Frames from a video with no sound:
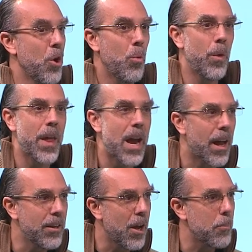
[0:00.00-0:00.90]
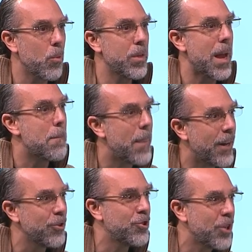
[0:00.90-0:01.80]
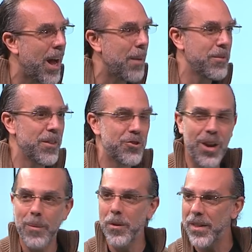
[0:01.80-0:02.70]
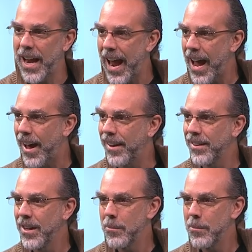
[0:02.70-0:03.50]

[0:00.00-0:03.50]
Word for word: When they end up with a better job than the job that they had